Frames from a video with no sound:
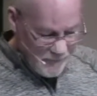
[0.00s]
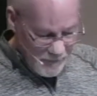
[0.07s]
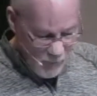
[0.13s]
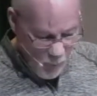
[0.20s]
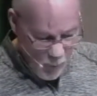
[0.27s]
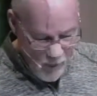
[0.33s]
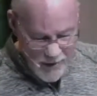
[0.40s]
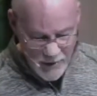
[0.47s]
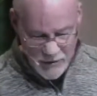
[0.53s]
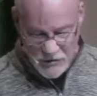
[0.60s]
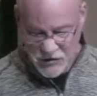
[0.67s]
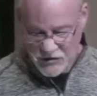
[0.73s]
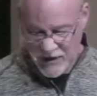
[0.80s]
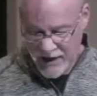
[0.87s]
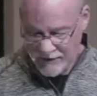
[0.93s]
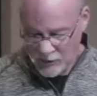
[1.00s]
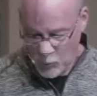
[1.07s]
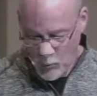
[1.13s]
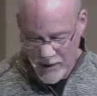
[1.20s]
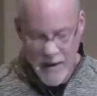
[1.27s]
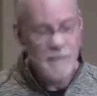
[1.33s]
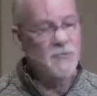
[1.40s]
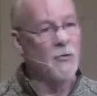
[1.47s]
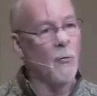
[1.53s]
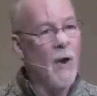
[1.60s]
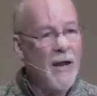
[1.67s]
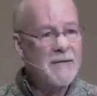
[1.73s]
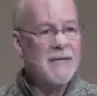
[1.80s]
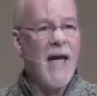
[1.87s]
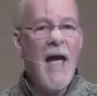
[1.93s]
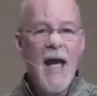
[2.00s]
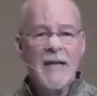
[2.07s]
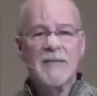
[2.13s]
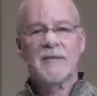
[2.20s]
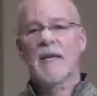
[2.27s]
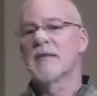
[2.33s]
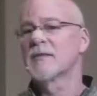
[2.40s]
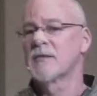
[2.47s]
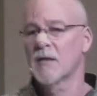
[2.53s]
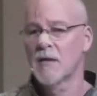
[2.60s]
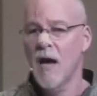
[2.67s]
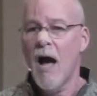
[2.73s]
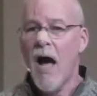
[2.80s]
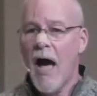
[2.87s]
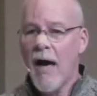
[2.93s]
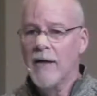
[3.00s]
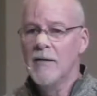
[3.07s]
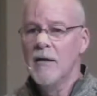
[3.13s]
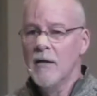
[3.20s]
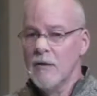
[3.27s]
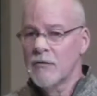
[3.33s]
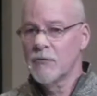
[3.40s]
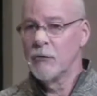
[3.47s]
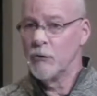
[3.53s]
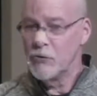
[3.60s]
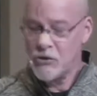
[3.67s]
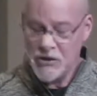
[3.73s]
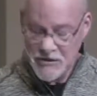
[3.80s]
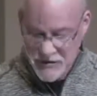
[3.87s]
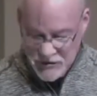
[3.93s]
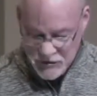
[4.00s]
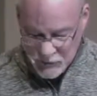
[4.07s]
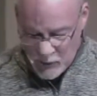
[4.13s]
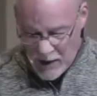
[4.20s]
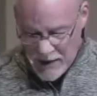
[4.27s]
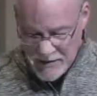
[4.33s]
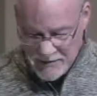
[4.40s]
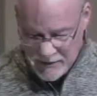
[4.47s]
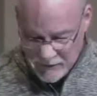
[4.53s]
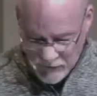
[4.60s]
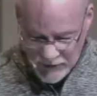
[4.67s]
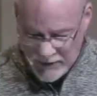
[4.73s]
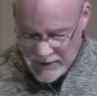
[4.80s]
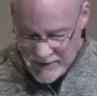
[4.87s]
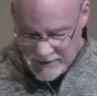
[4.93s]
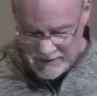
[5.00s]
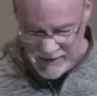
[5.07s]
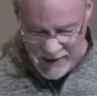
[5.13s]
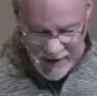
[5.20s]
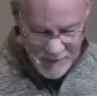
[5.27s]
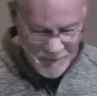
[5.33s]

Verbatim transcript: we understand that we have direct access to God through Jesus Christ and in His name,